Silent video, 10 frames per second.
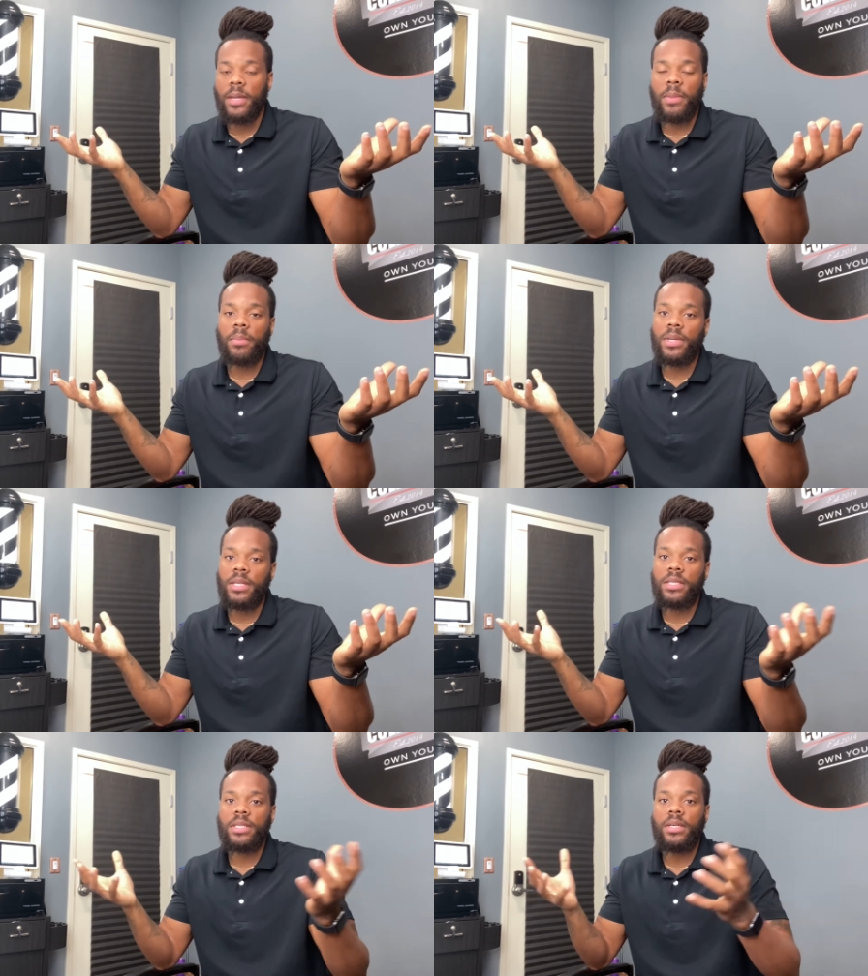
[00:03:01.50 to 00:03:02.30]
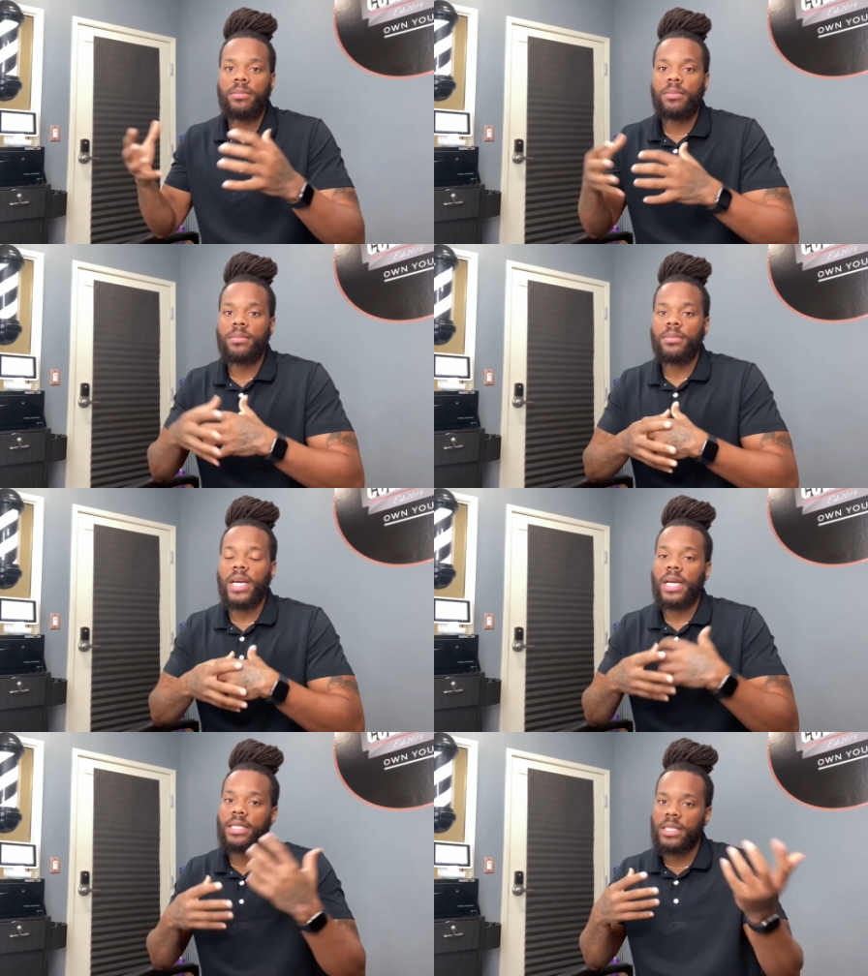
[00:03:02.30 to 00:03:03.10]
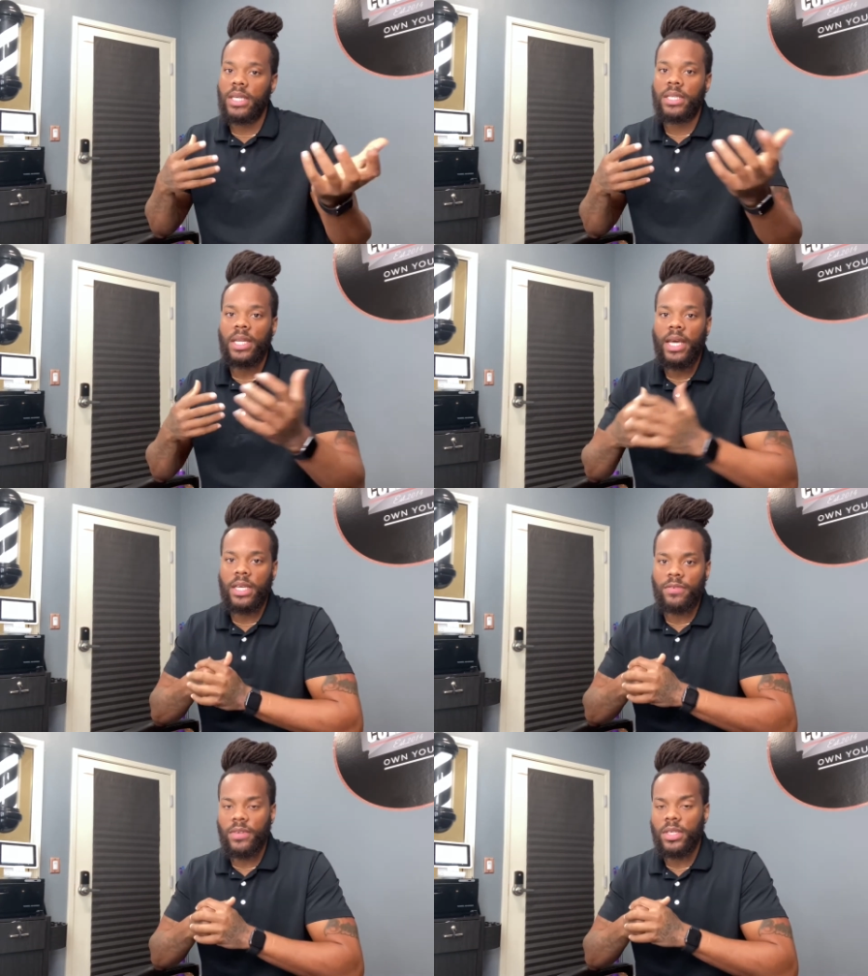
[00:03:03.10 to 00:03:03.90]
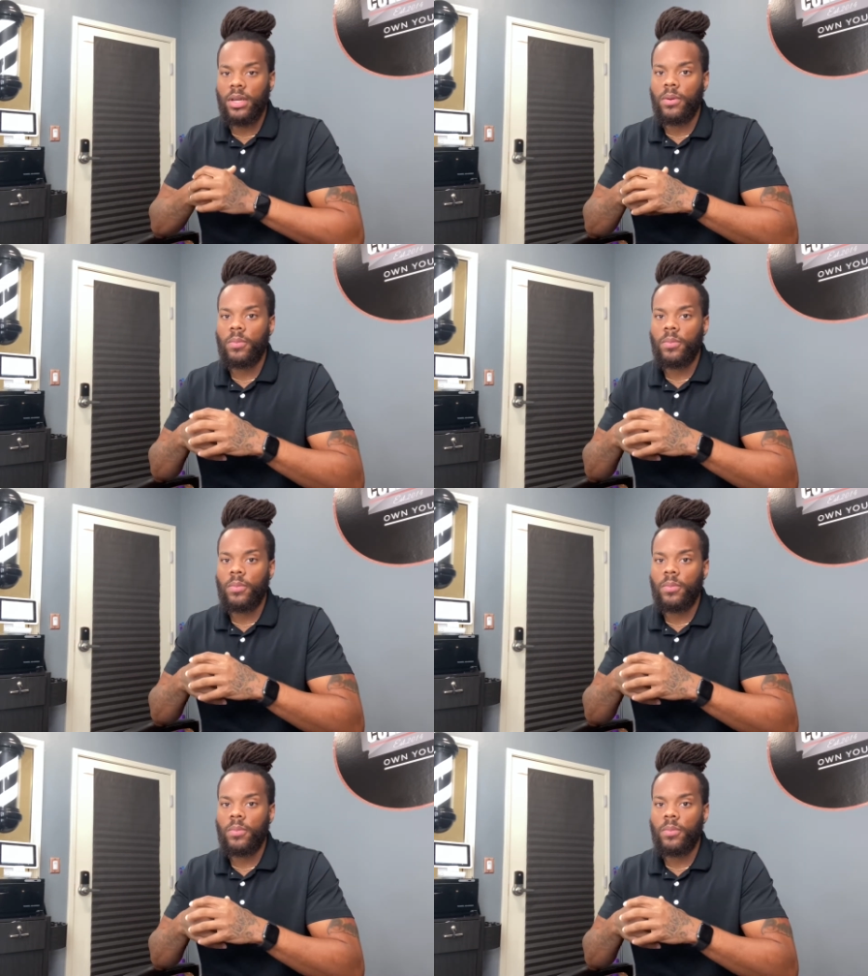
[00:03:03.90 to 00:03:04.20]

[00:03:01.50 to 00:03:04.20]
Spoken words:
my business up, like I said in the last video,